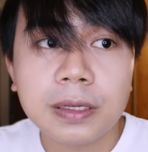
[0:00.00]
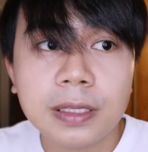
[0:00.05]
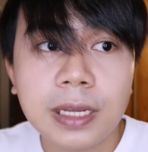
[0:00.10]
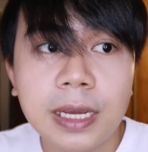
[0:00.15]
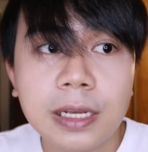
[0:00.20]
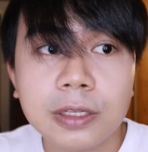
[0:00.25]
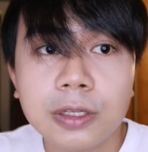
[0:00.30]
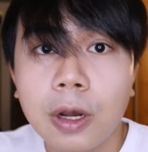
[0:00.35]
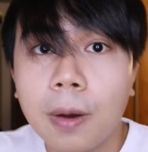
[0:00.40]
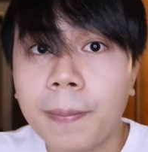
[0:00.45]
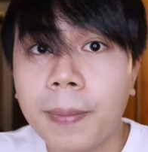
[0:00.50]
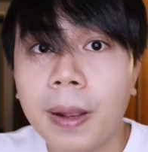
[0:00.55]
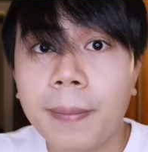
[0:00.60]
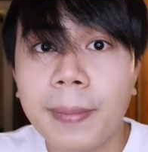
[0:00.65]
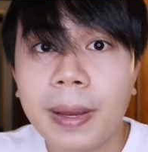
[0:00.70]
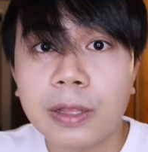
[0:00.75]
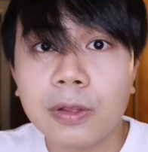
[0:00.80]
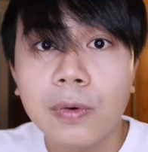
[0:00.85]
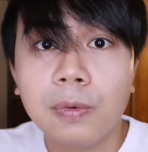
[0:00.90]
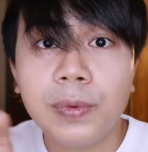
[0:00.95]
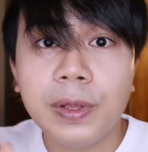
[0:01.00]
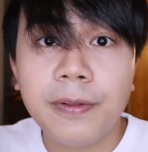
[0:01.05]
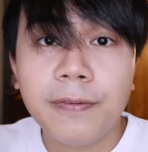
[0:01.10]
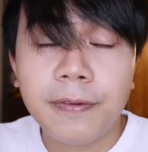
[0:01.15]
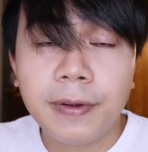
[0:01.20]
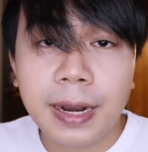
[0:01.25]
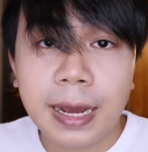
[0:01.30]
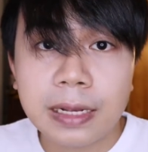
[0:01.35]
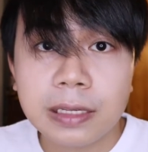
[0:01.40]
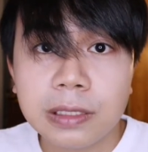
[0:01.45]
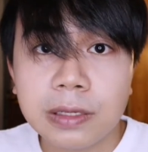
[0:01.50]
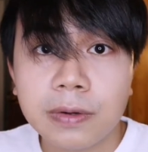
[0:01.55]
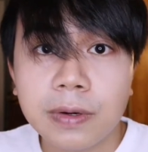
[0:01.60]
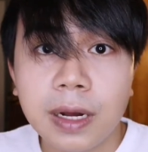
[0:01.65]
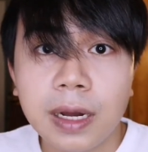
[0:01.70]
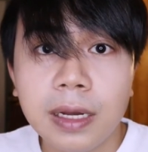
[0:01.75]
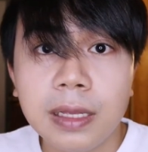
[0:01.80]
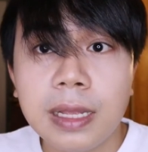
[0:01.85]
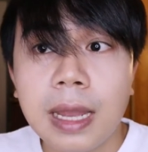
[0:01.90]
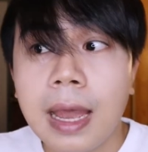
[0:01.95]
take saw palmetto with
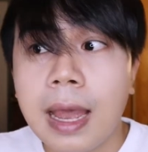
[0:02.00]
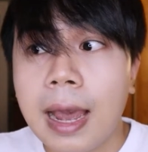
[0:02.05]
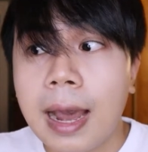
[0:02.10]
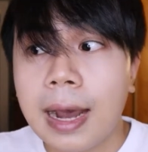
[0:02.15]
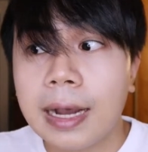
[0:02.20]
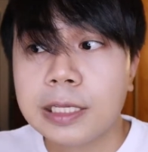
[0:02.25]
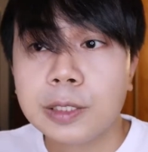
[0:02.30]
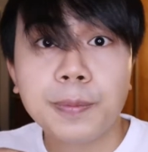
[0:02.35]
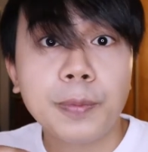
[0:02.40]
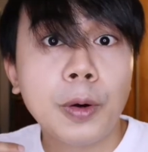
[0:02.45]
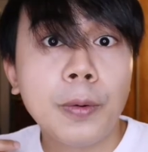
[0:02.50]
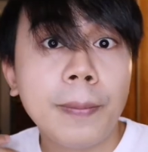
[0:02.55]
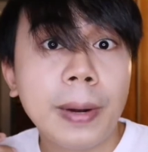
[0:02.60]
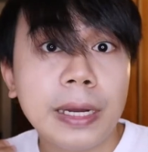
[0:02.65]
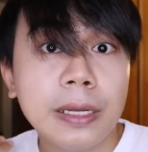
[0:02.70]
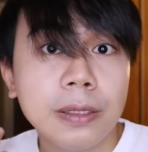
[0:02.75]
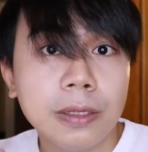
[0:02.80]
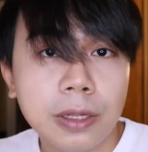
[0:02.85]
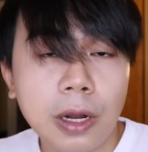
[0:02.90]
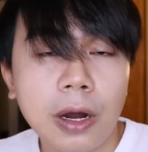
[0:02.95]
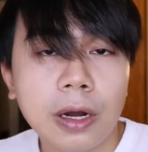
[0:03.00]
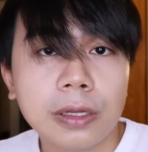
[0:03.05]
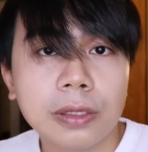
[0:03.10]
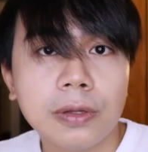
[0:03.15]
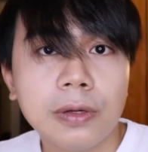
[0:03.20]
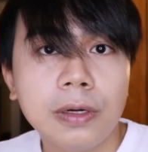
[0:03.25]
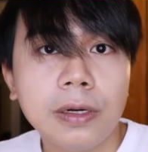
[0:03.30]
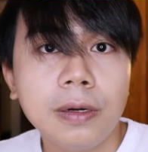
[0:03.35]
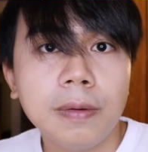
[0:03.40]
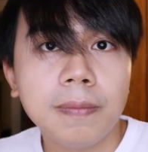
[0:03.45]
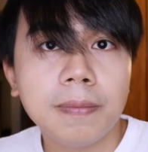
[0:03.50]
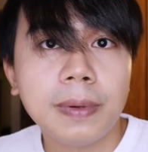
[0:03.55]
finasteride as per my doctor,